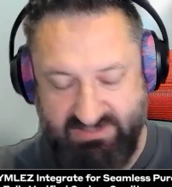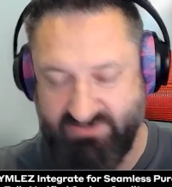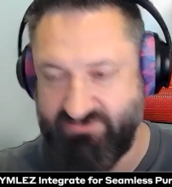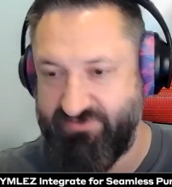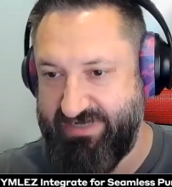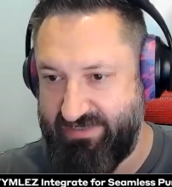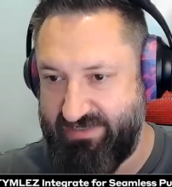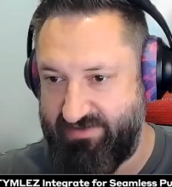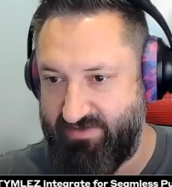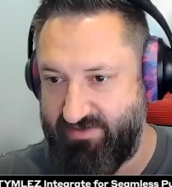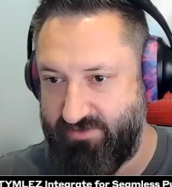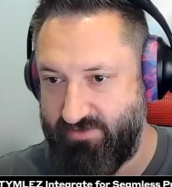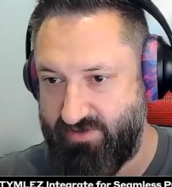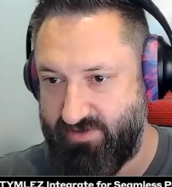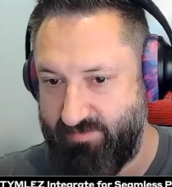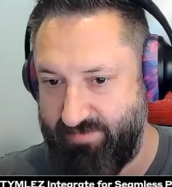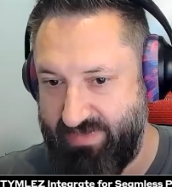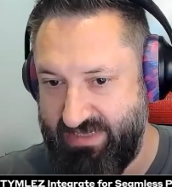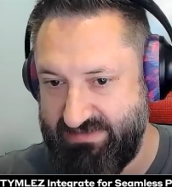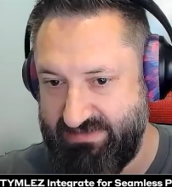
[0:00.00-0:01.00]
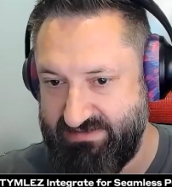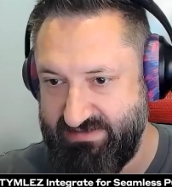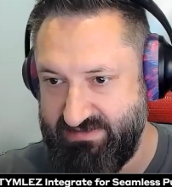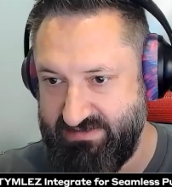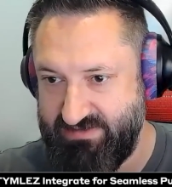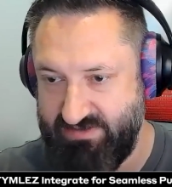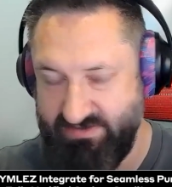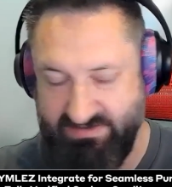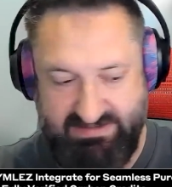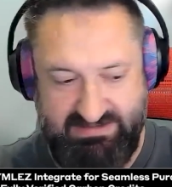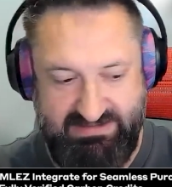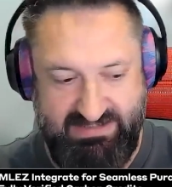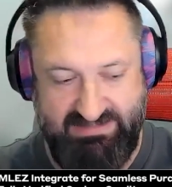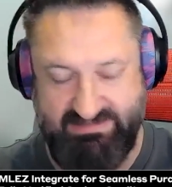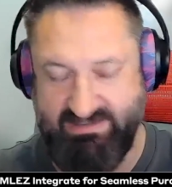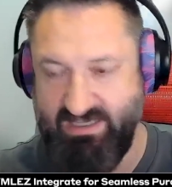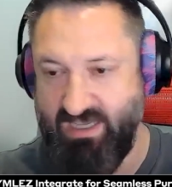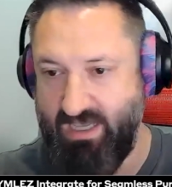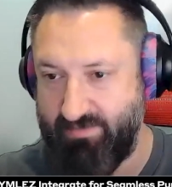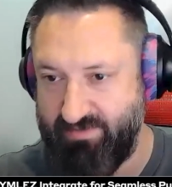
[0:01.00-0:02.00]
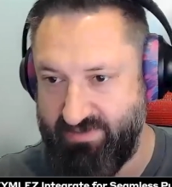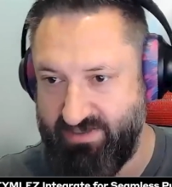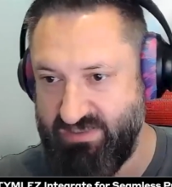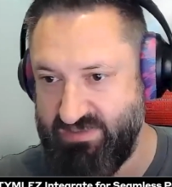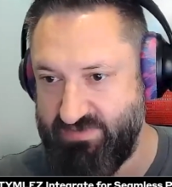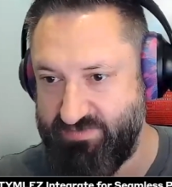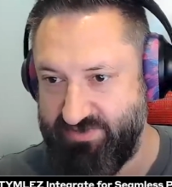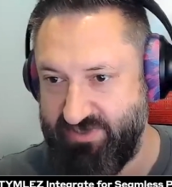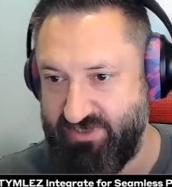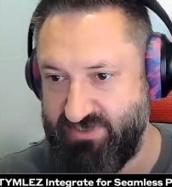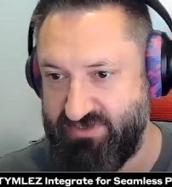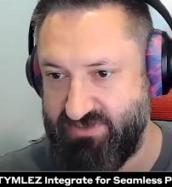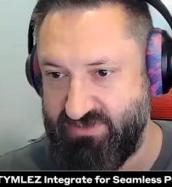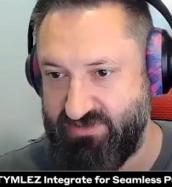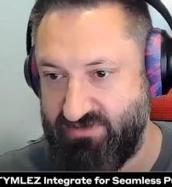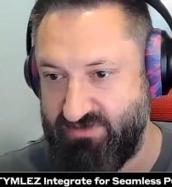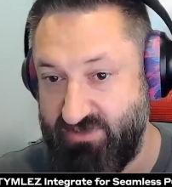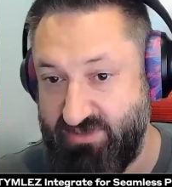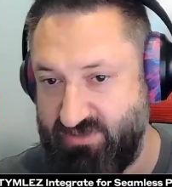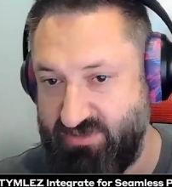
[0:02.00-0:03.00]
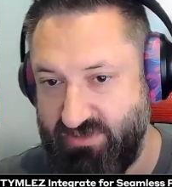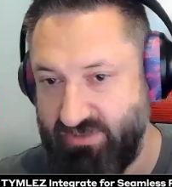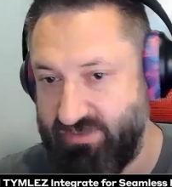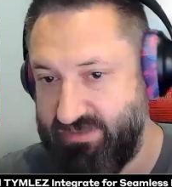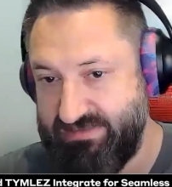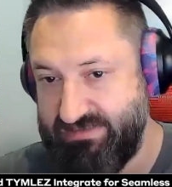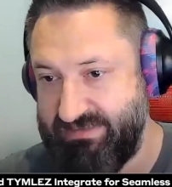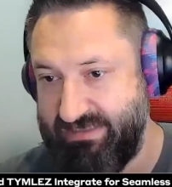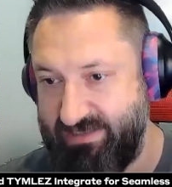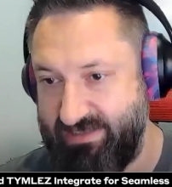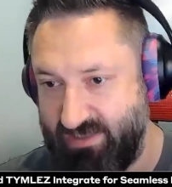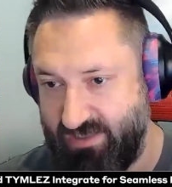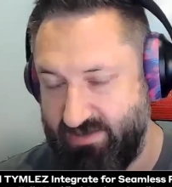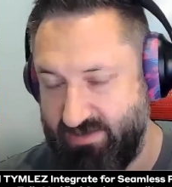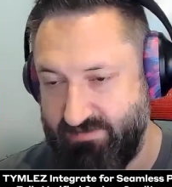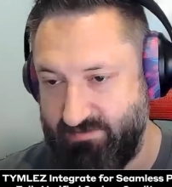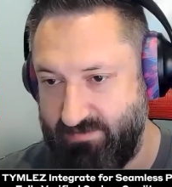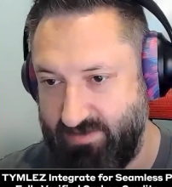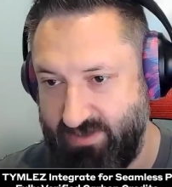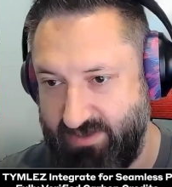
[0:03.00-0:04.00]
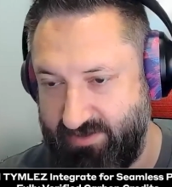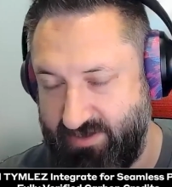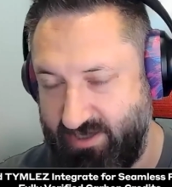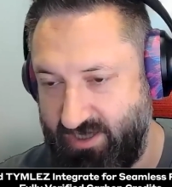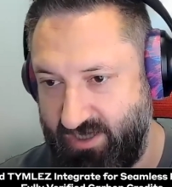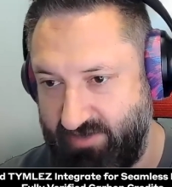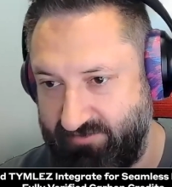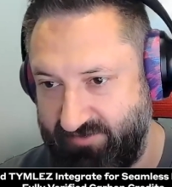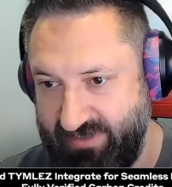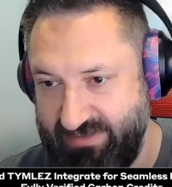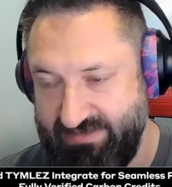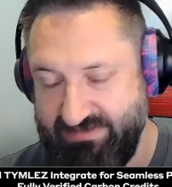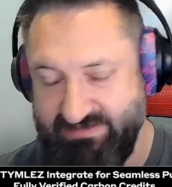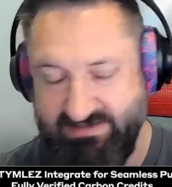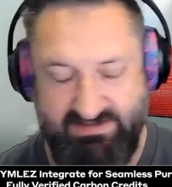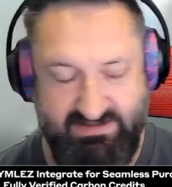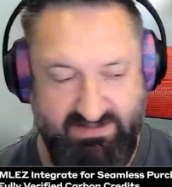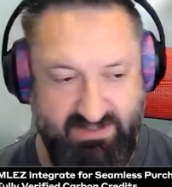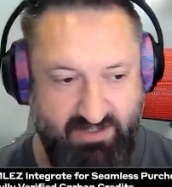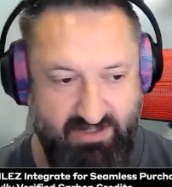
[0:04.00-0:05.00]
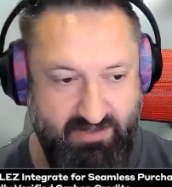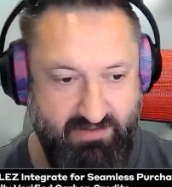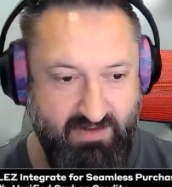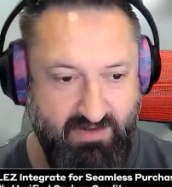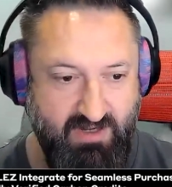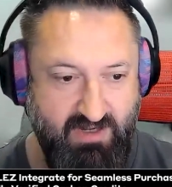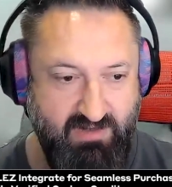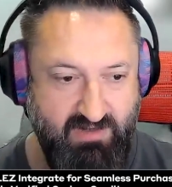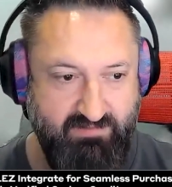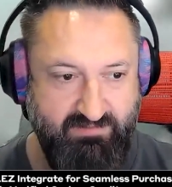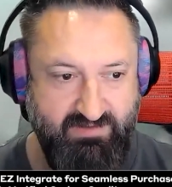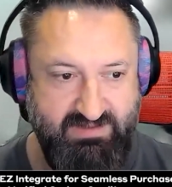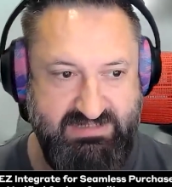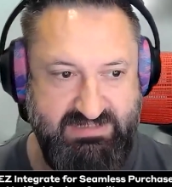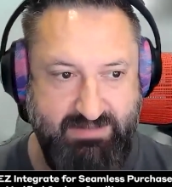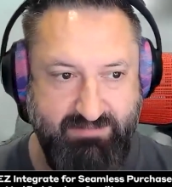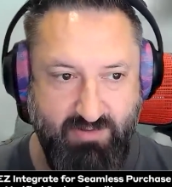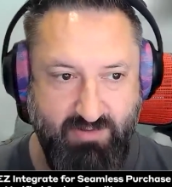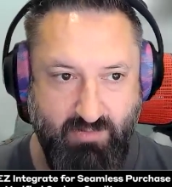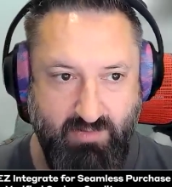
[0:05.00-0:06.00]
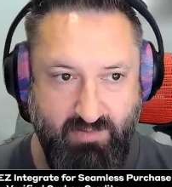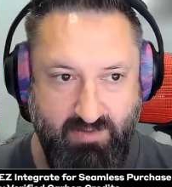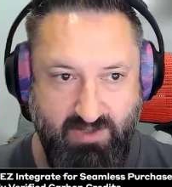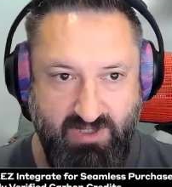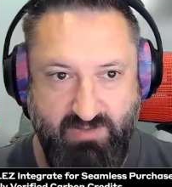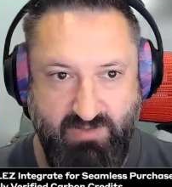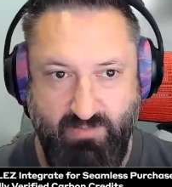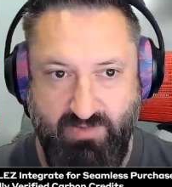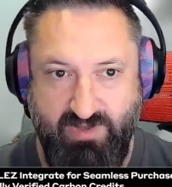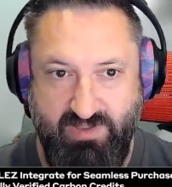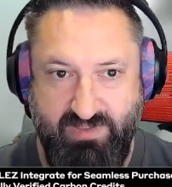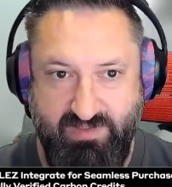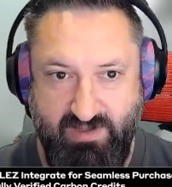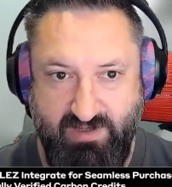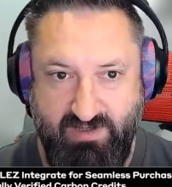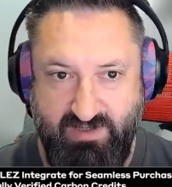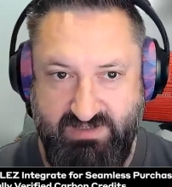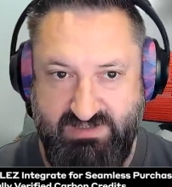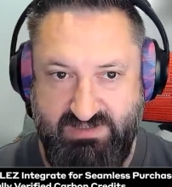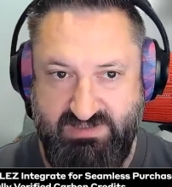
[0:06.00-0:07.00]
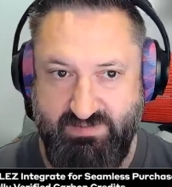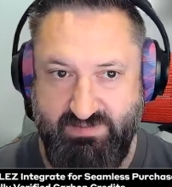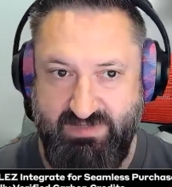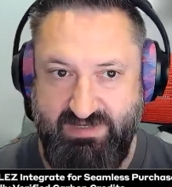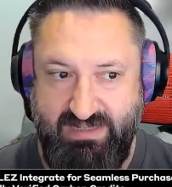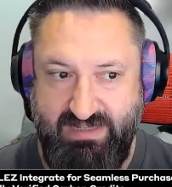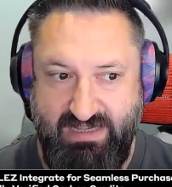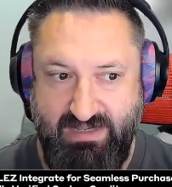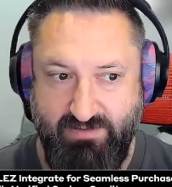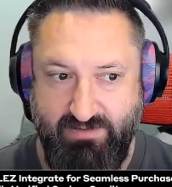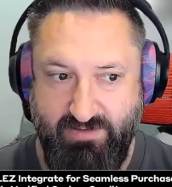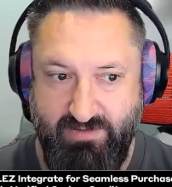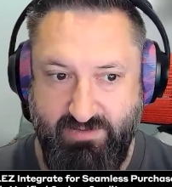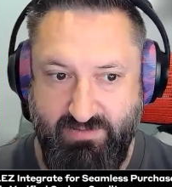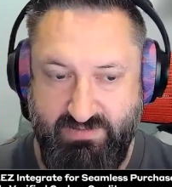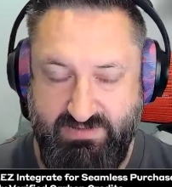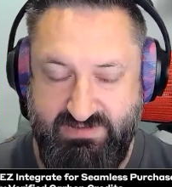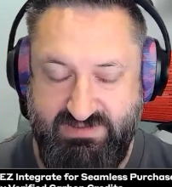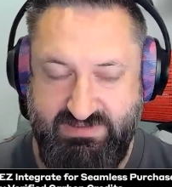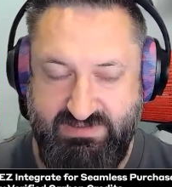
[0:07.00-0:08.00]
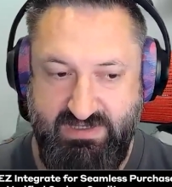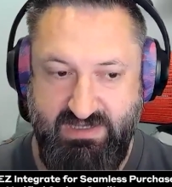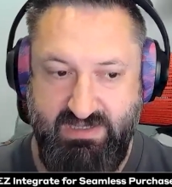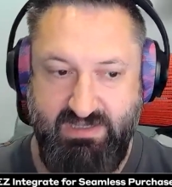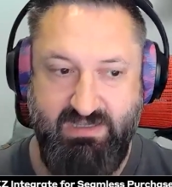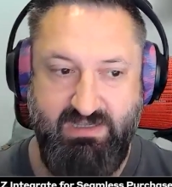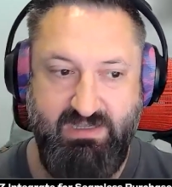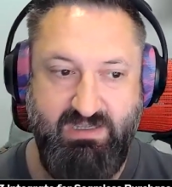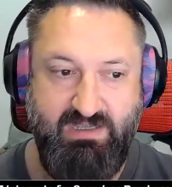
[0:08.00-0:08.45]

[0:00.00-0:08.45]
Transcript: greener than your competitors, uses less carbon in its production, you can sell it at a higher rate. So, for example, we're working with a customer now who's